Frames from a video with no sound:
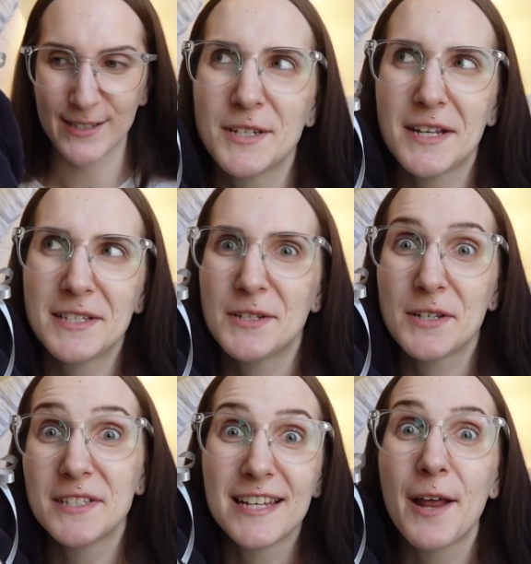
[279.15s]
She doesn't
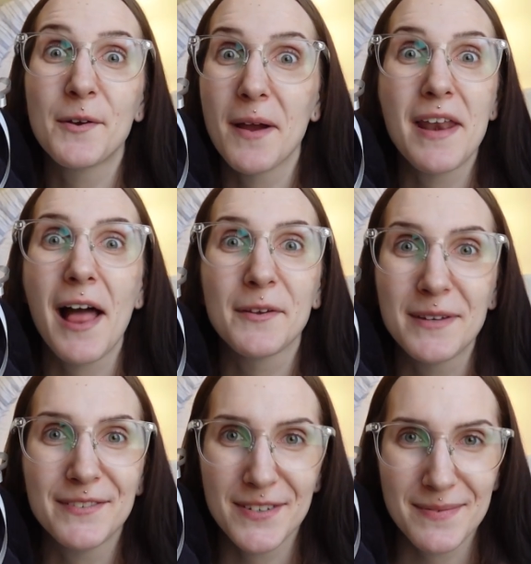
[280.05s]
just sit out around
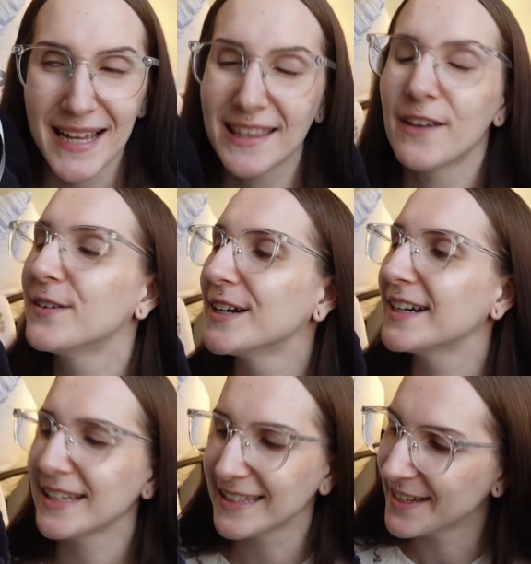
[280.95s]
Halloween for me. I love her
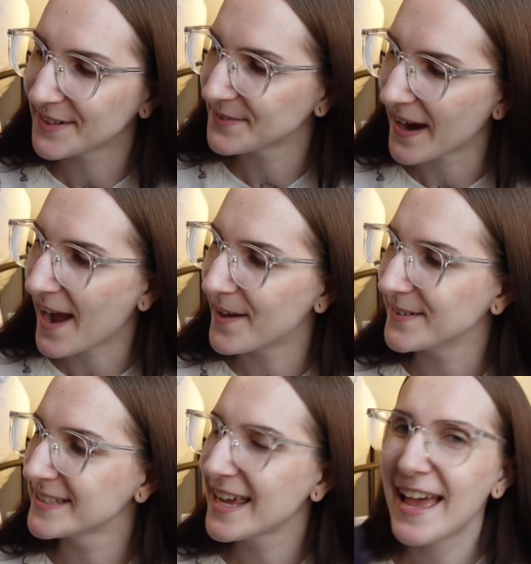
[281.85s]
year
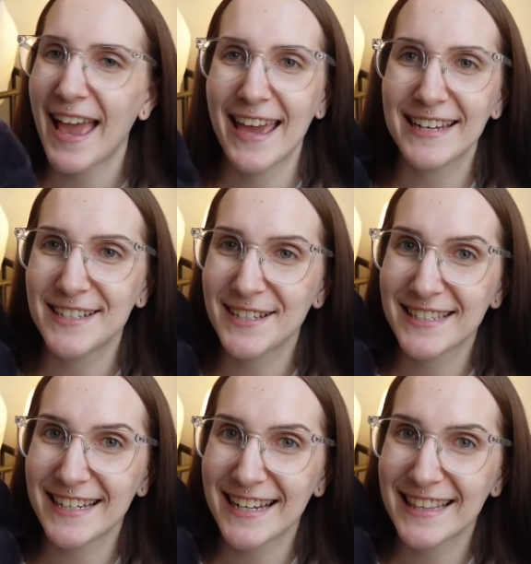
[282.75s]
round. And I just
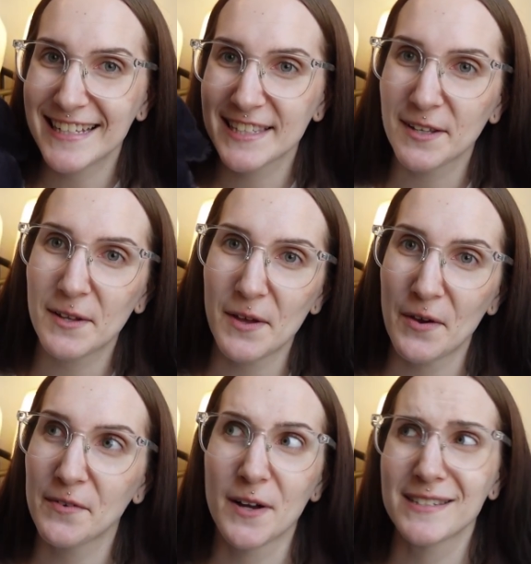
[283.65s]
knitted these little
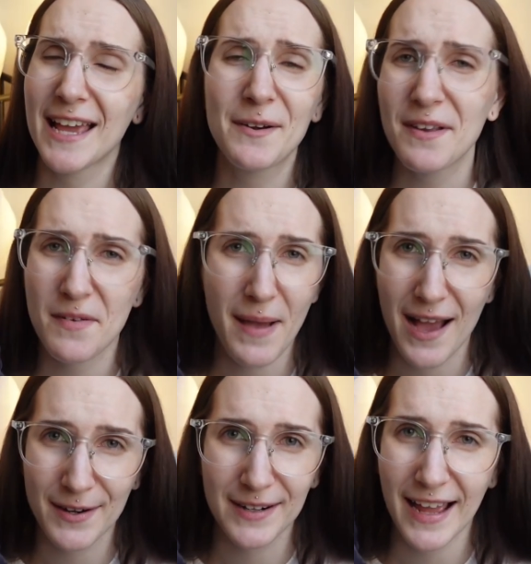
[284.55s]
overalls. I don't have a
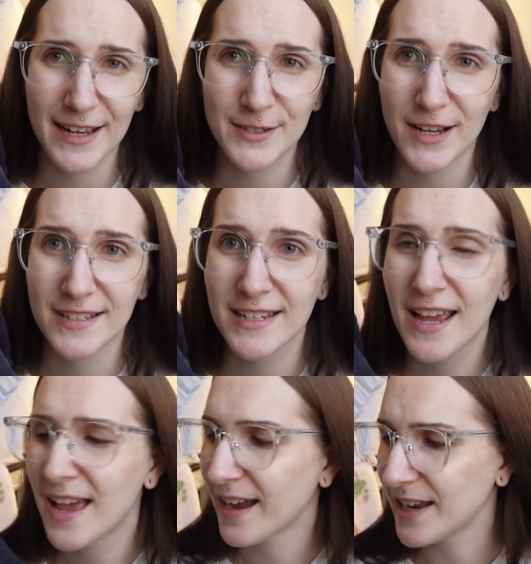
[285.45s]
pattern. I just
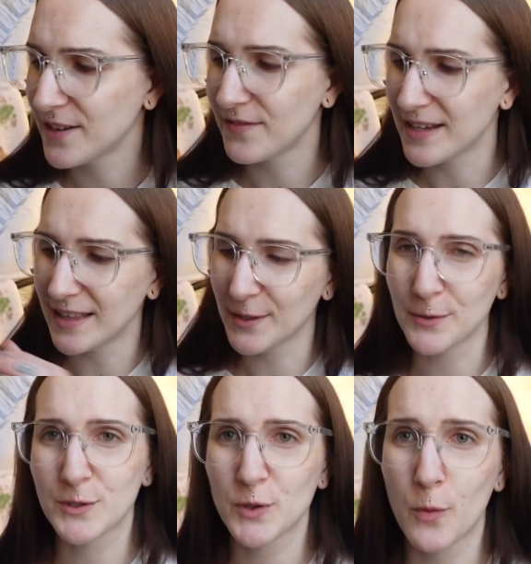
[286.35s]
kind of knit little
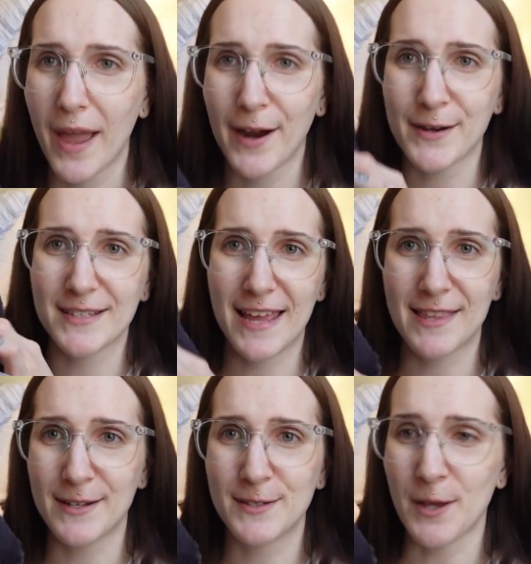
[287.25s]
squares and
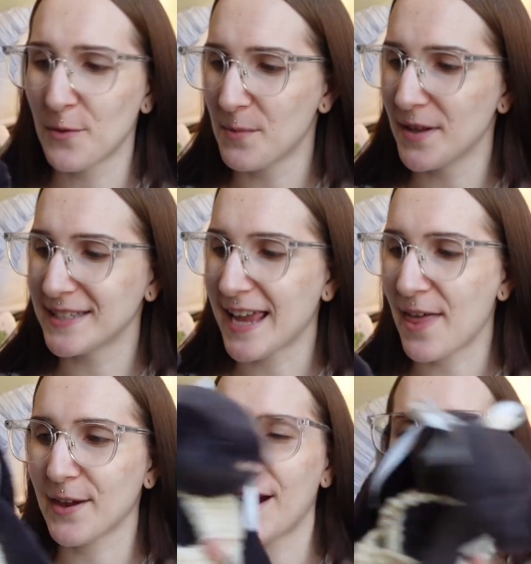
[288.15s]
then sew them all
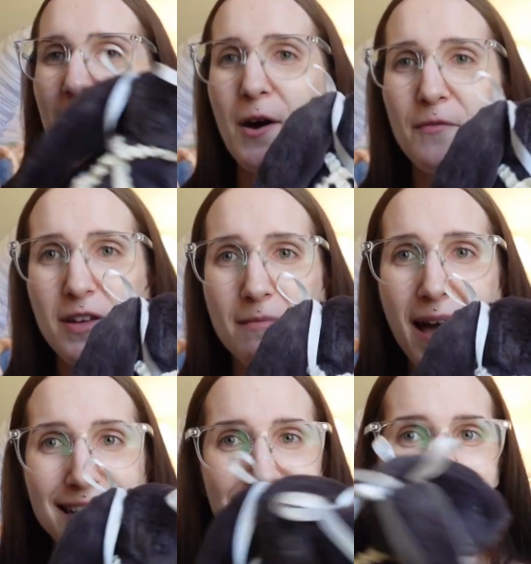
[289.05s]
together and hope for the
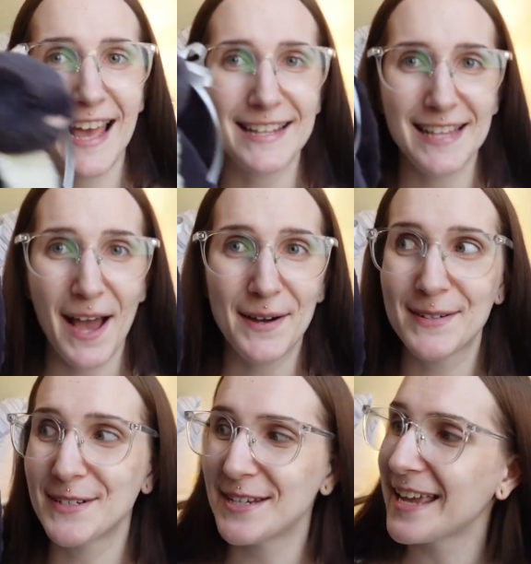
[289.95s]
best. And that's how
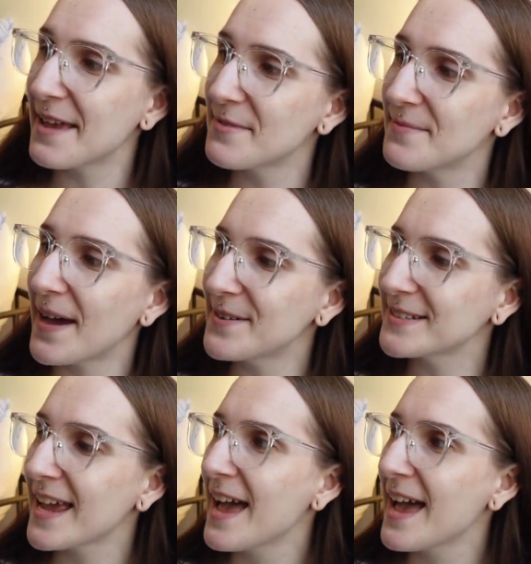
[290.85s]
she came about.